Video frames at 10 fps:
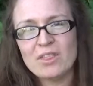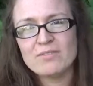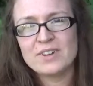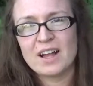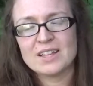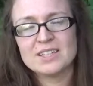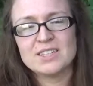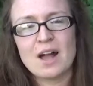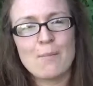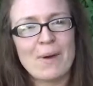of
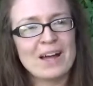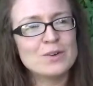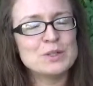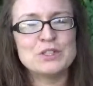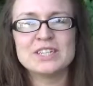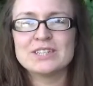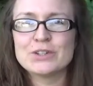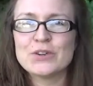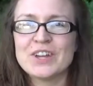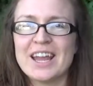knowledge about just
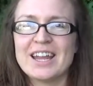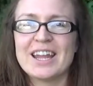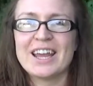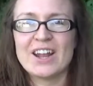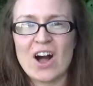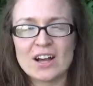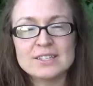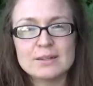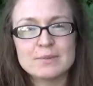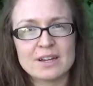creating an
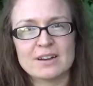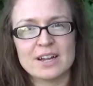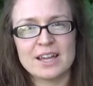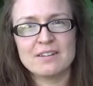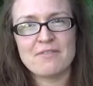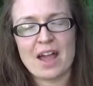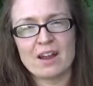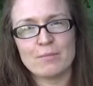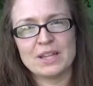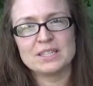awesome learning
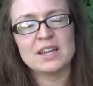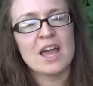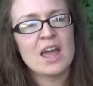environment